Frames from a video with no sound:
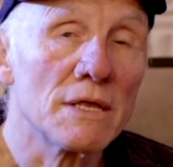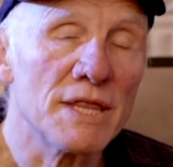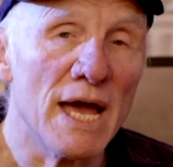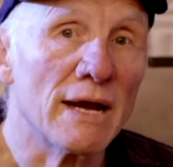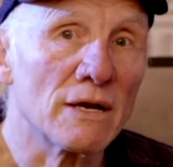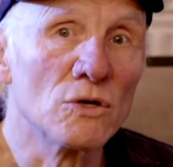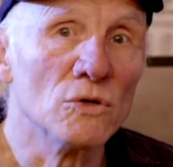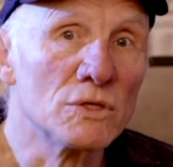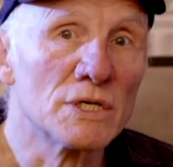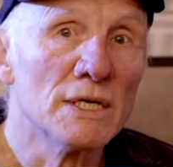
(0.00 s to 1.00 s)
that
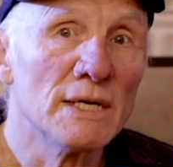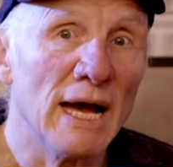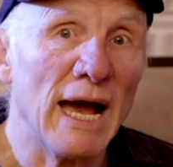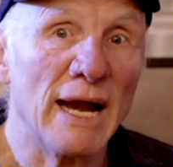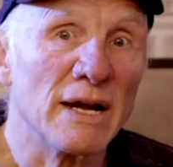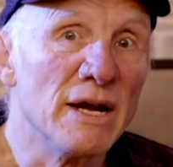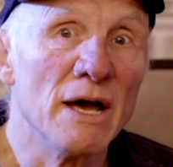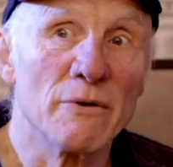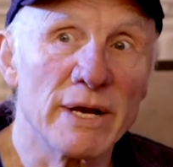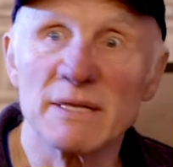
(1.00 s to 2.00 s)
good at
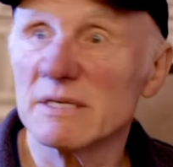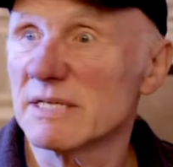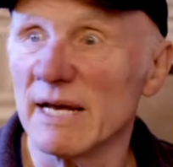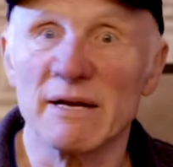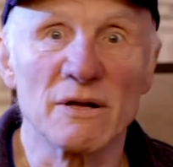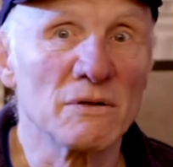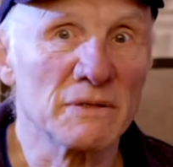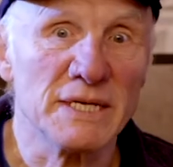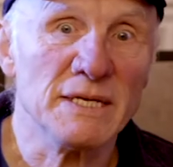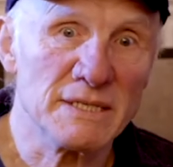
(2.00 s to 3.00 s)
knowing the technical
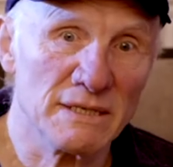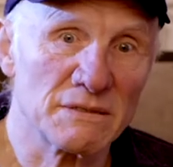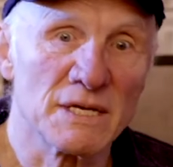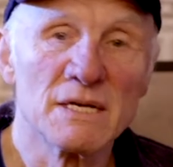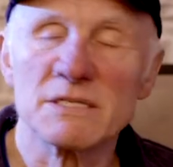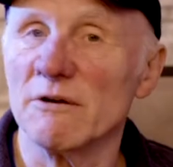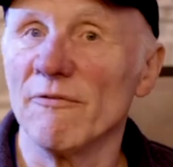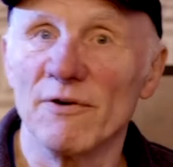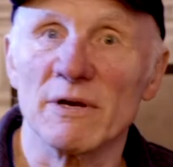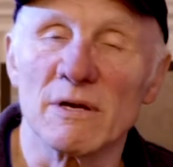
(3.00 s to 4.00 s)
details. So
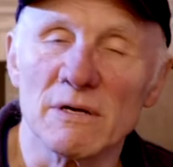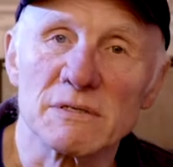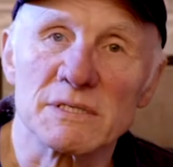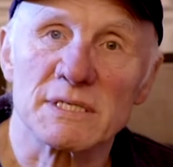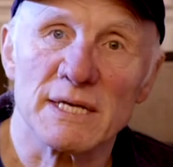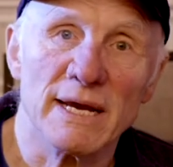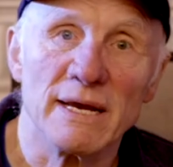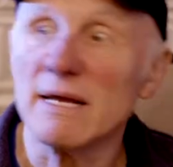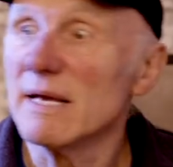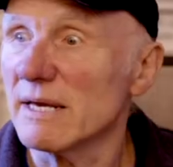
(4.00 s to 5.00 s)
for God's
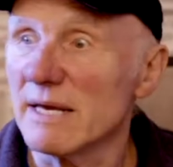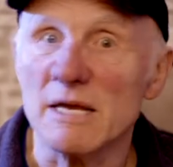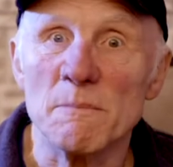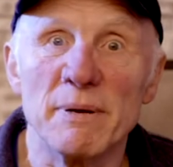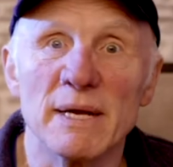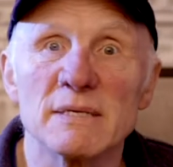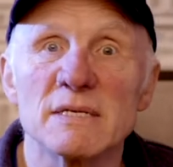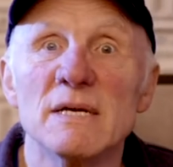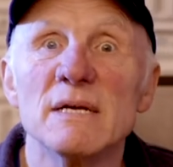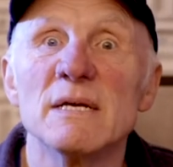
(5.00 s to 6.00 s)
sake, keep it
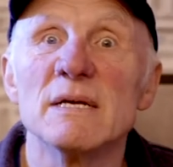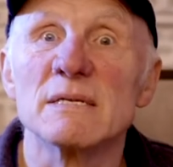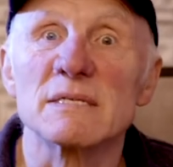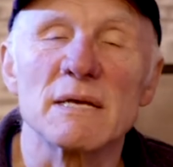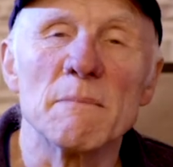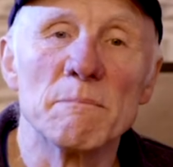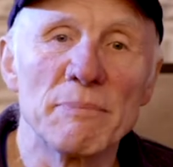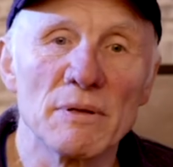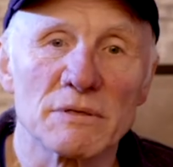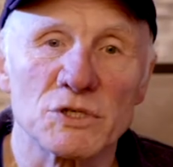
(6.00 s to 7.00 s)

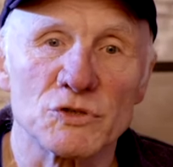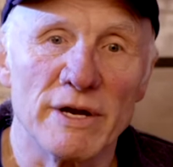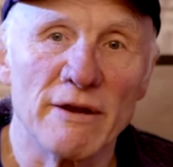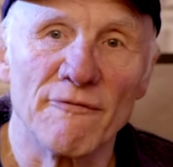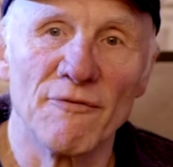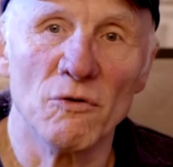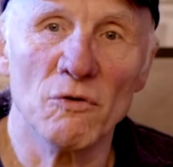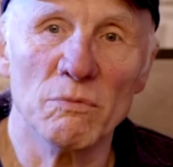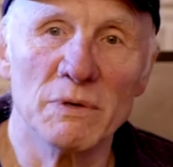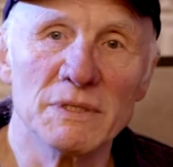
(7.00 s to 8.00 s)
simple,
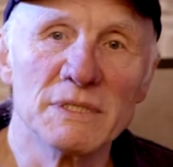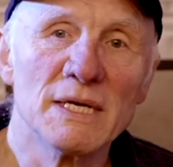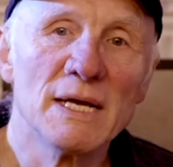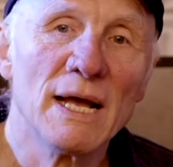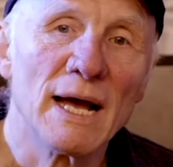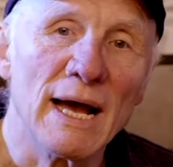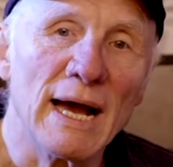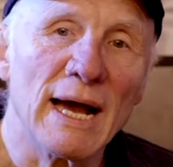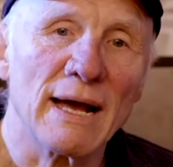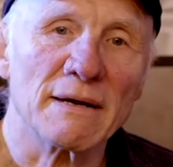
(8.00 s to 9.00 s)
straightforward,
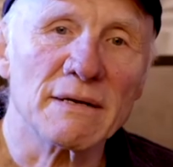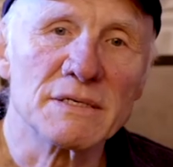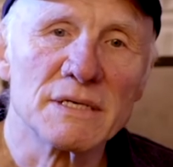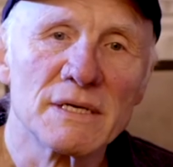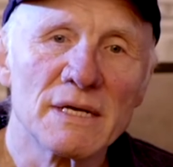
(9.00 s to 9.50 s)
and